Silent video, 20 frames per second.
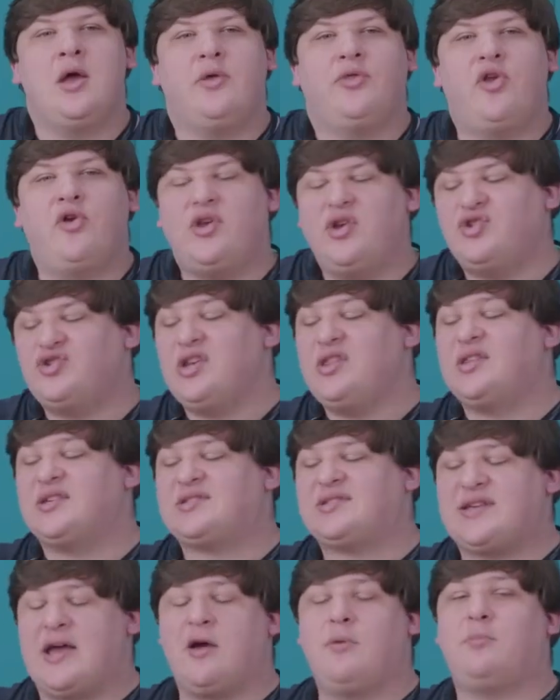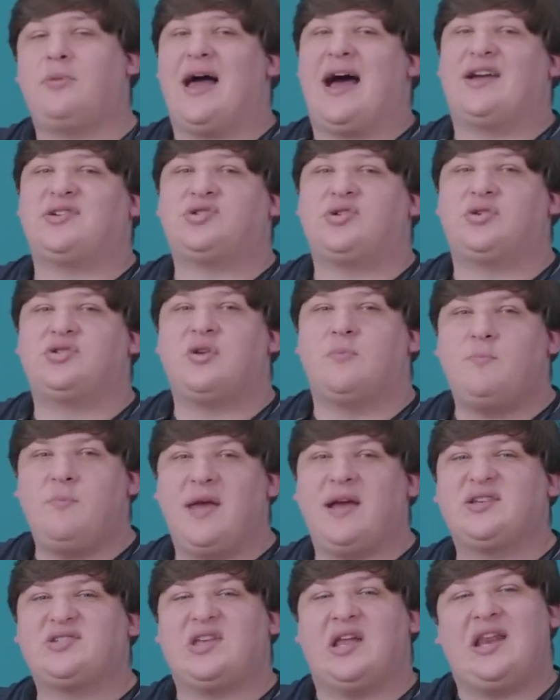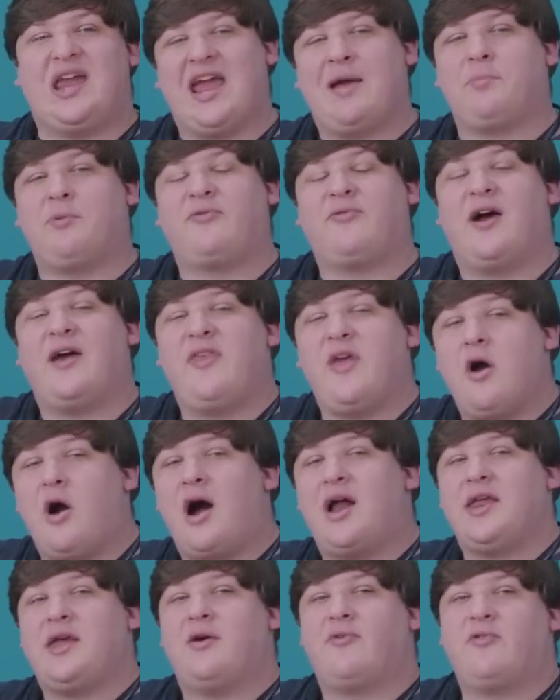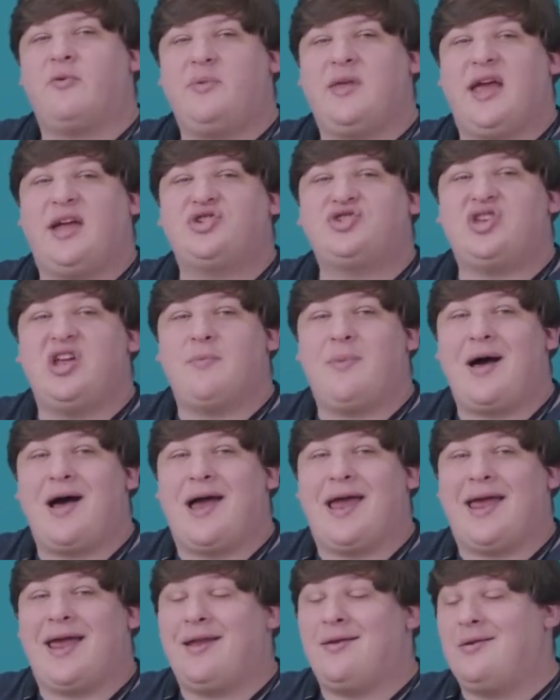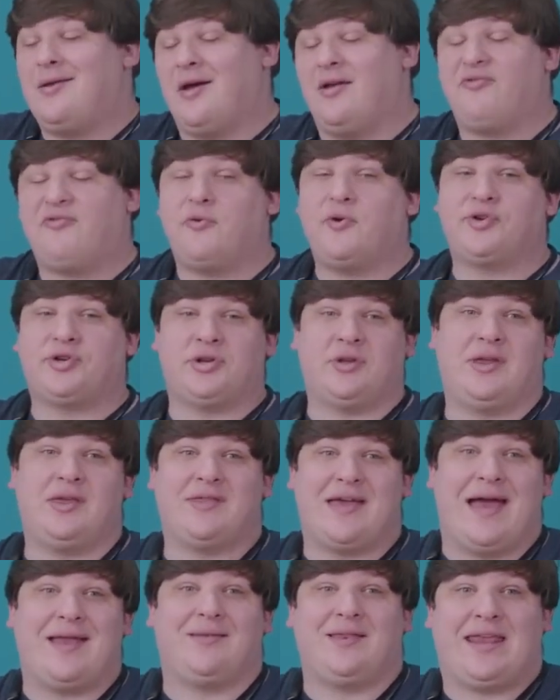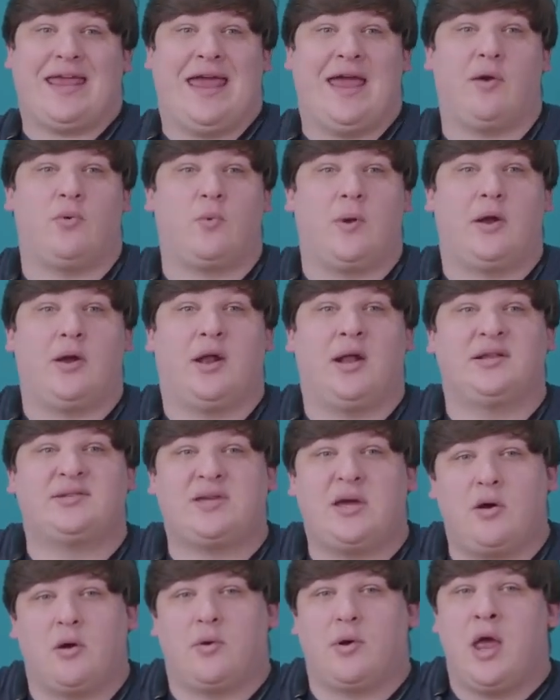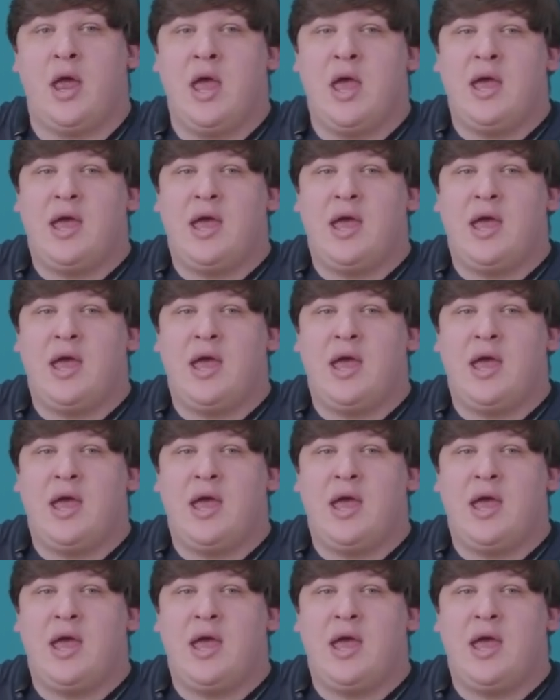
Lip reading: They're using the Sound Blaster to mix and amplify the audio from the HDMI, and unfortunately that can't run on its own.